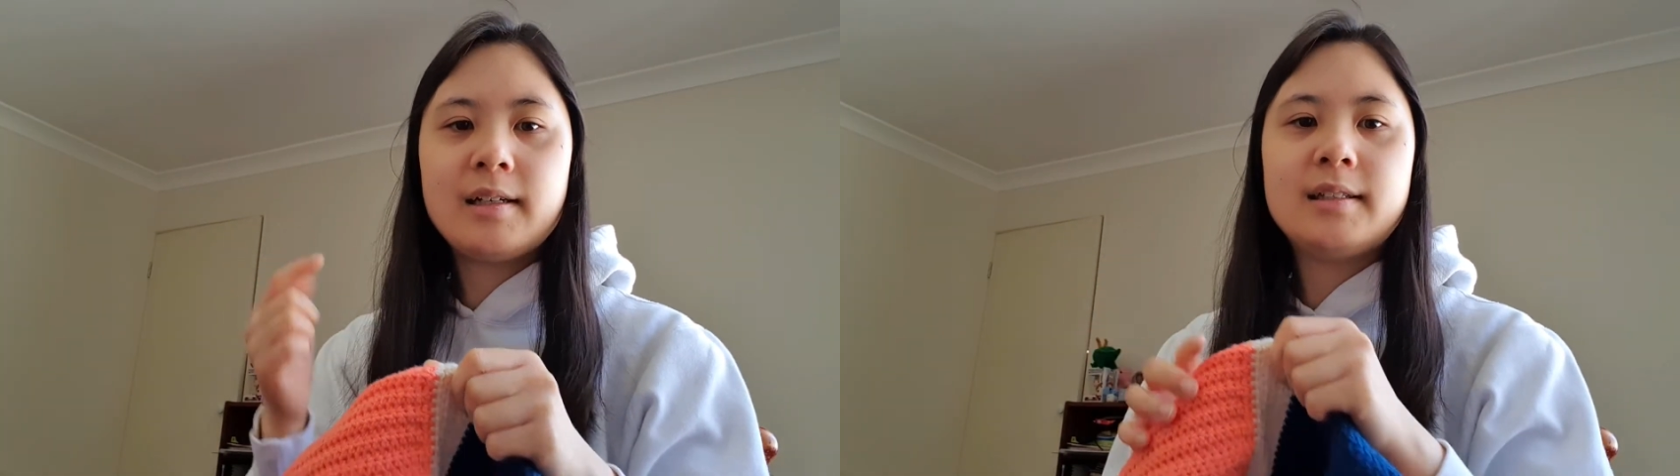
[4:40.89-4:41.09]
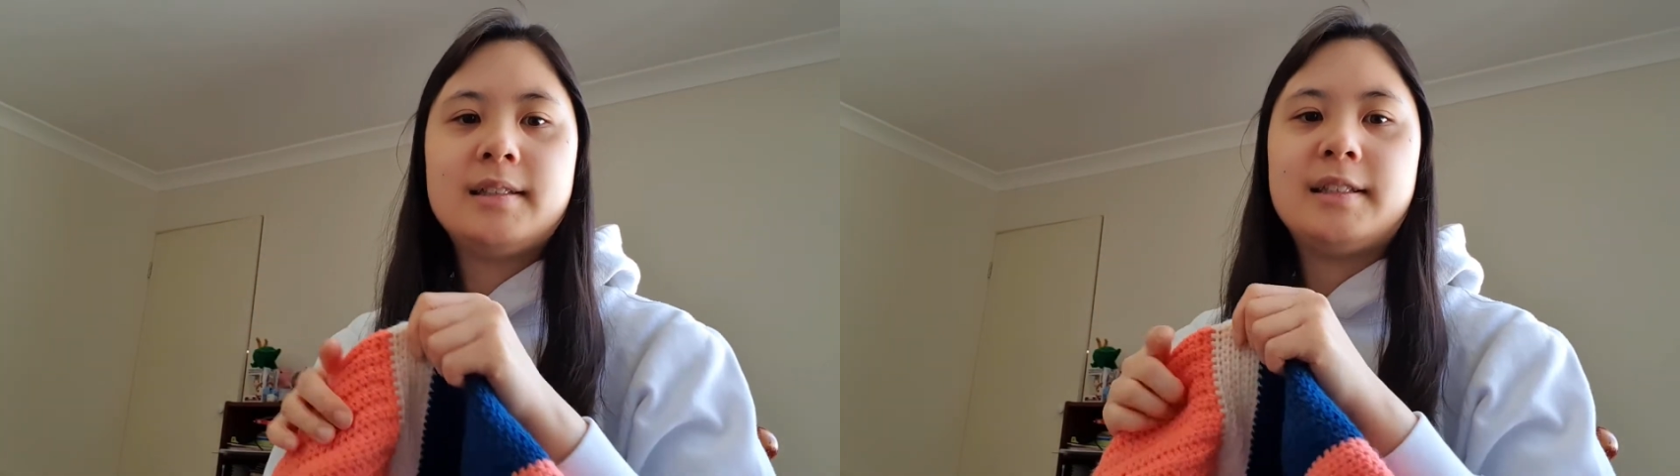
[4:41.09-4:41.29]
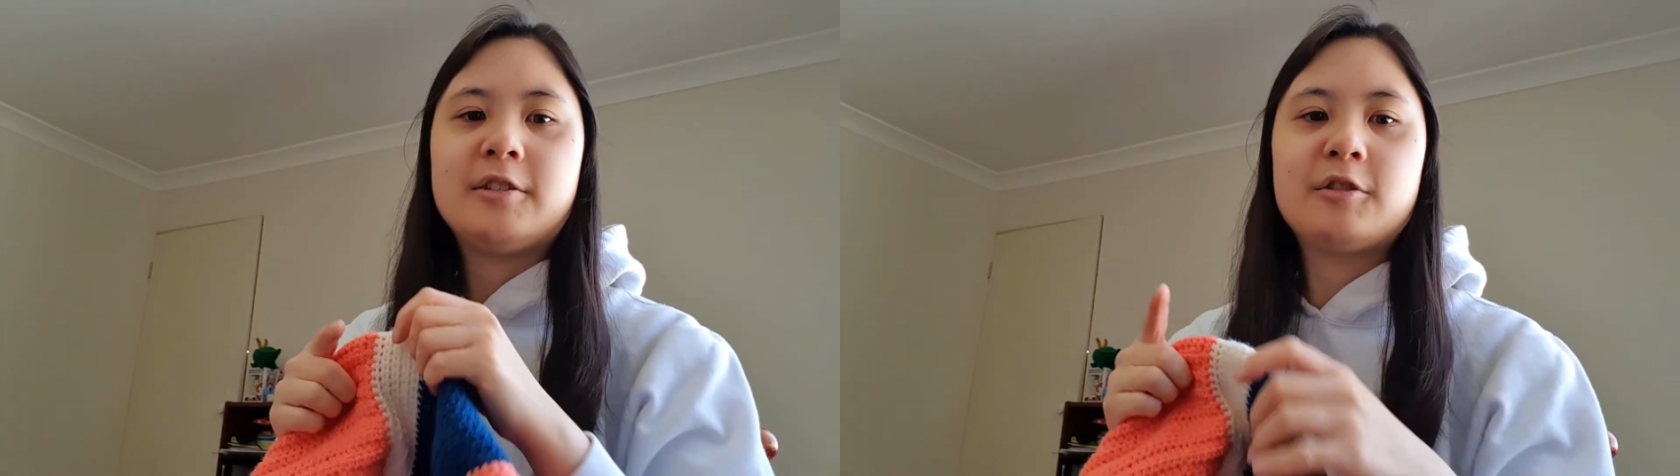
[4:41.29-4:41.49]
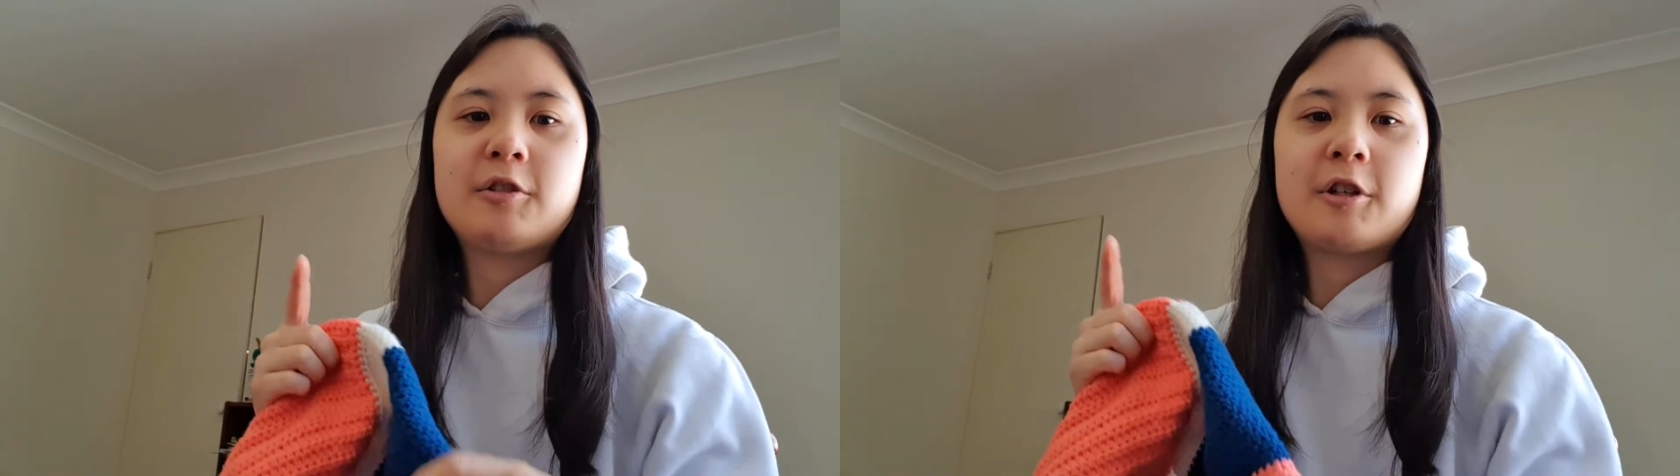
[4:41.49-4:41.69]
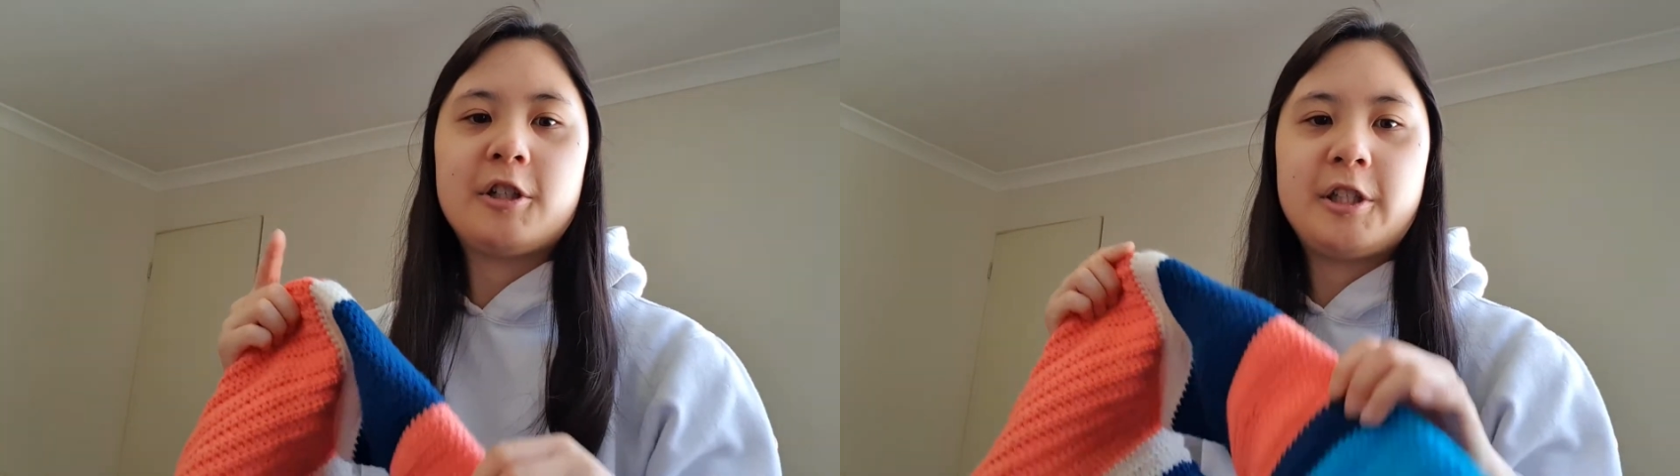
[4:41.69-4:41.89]
single
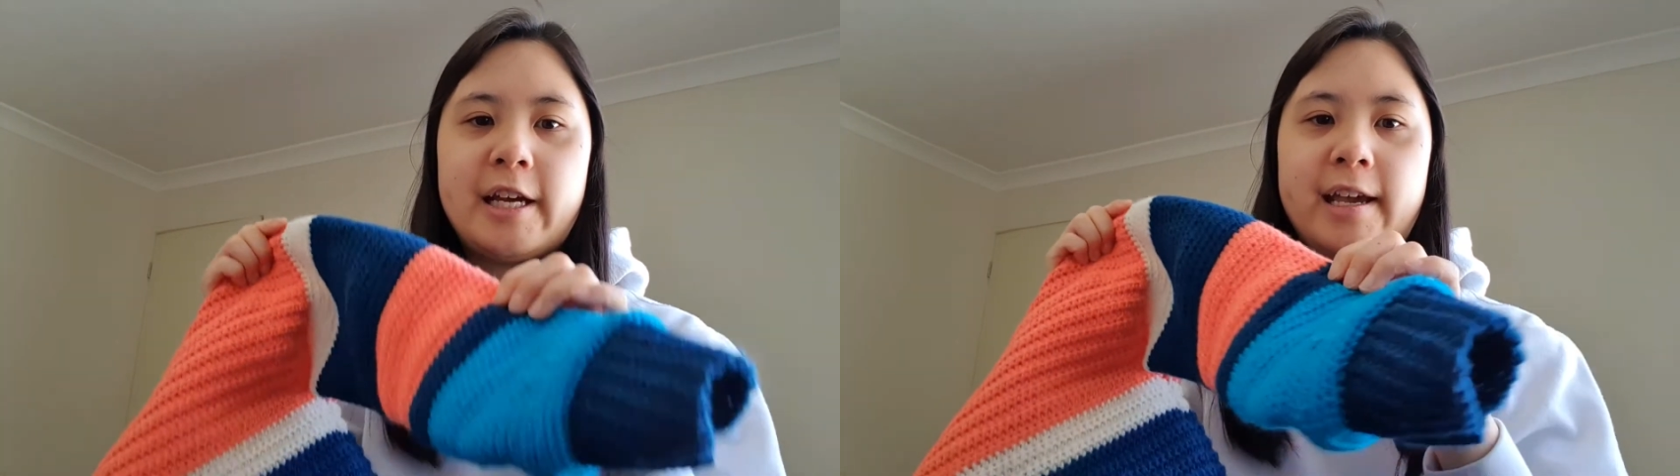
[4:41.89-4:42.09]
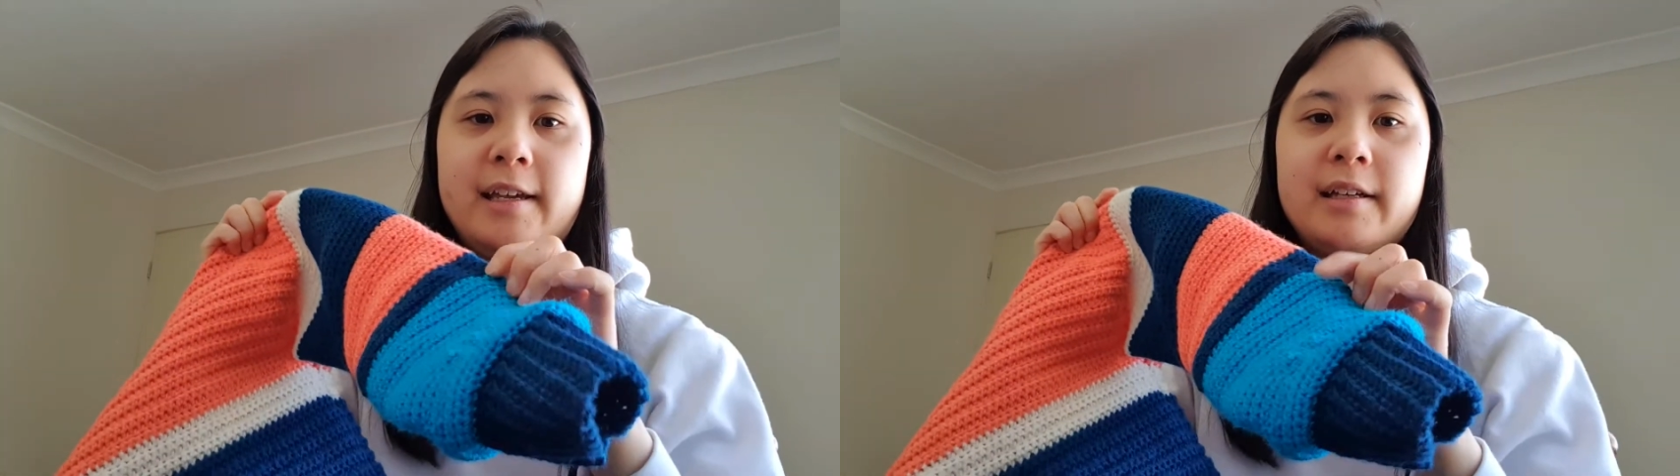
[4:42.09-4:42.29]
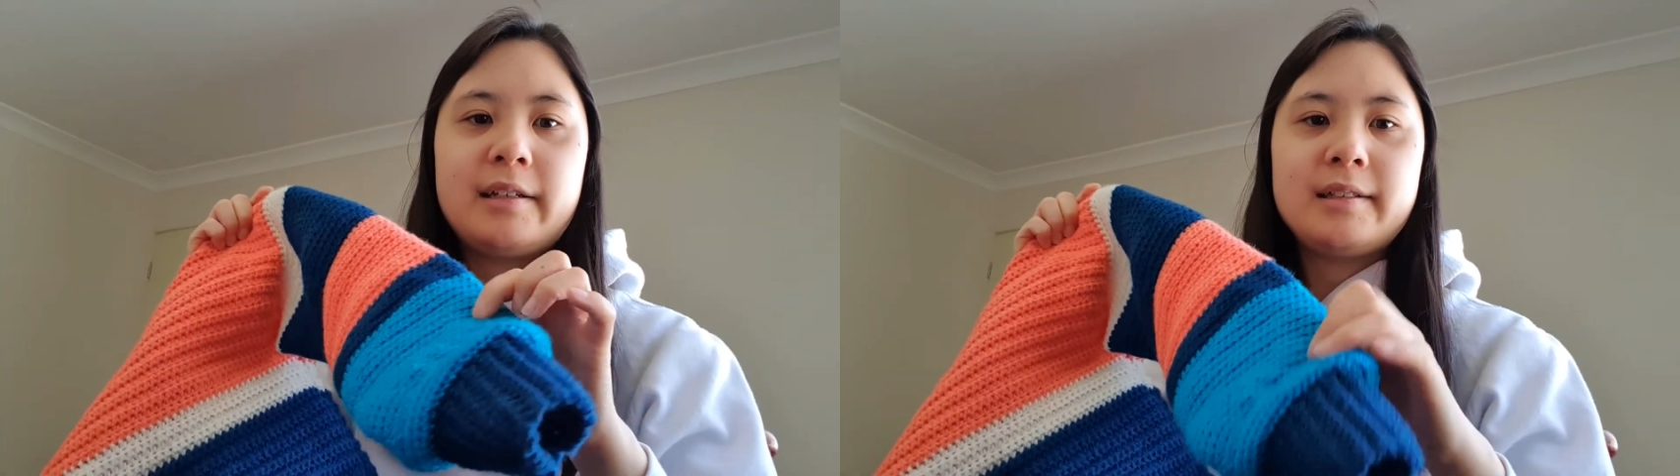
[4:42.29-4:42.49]
crochet